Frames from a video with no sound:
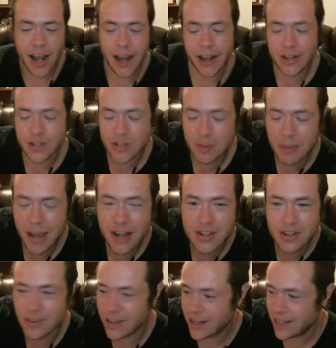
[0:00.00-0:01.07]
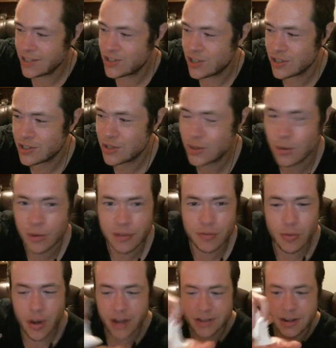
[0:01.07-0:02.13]
I just imagine that he just sort of
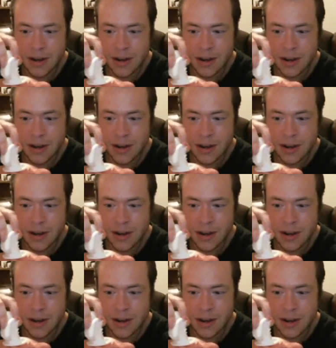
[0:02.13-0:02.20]
went,